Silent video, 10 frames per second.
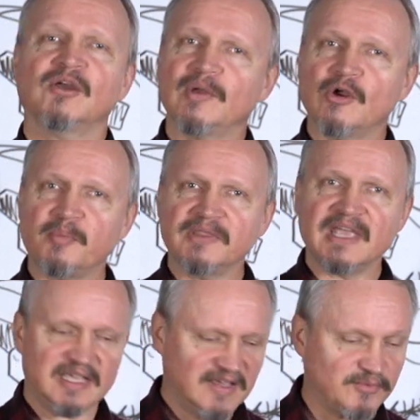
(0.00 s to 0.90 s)
We open
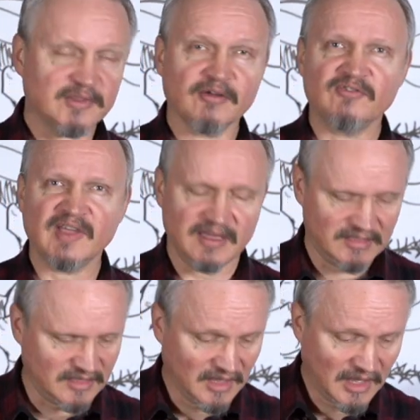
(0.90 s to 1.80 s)
that gift with our
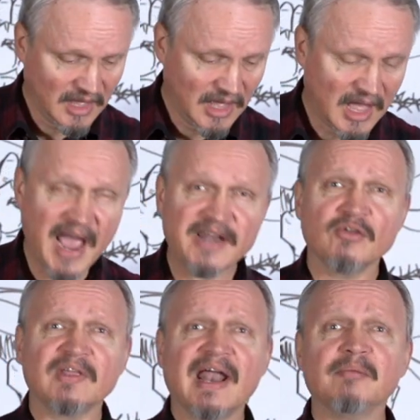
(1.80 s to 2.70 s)
faith. I
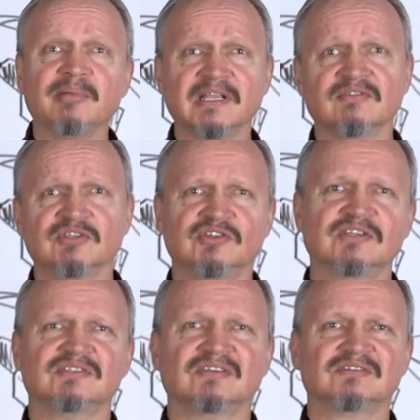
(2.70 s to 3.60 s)
know that I believe in
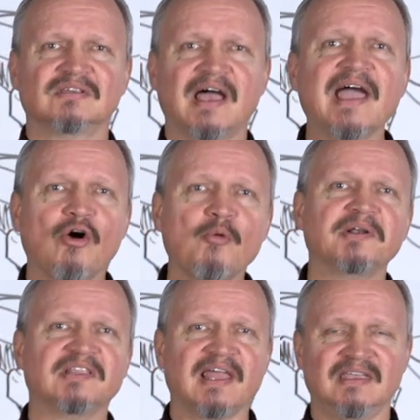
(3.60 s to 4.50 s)
Jesus. I
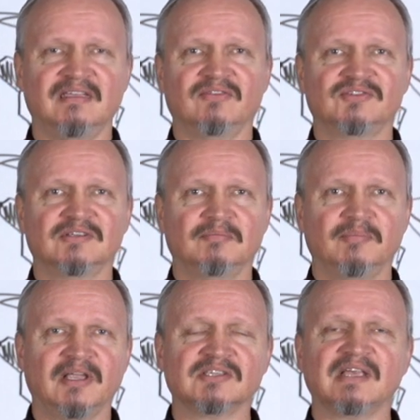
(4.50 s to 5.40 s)
opened that gift
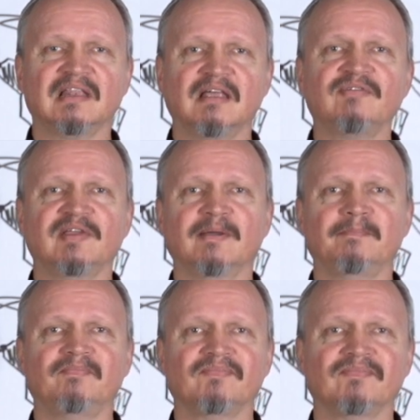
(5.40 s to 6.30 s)
because I love
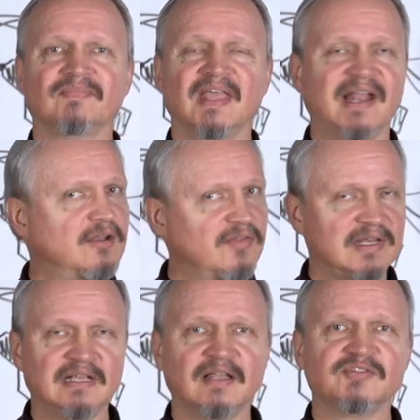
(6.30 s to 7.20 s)
him, and I know that
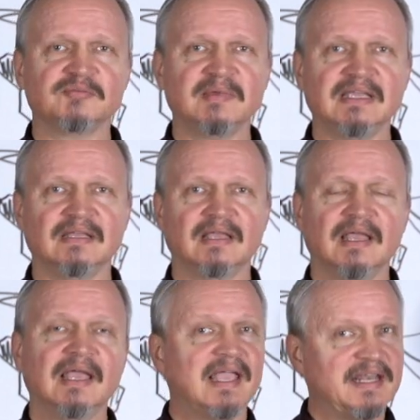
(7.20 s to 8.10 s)
he loves me
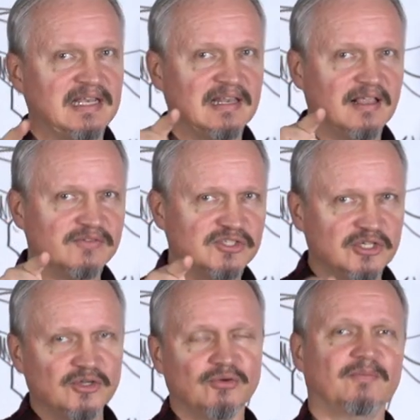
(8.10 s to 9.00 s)
and he loves
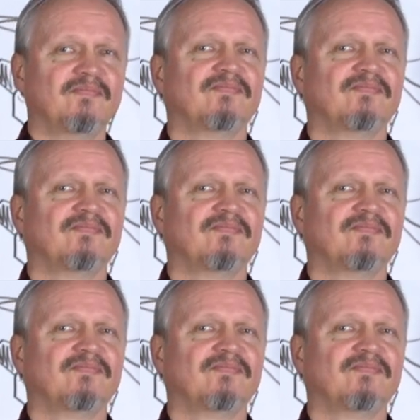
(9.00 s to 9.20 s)
you.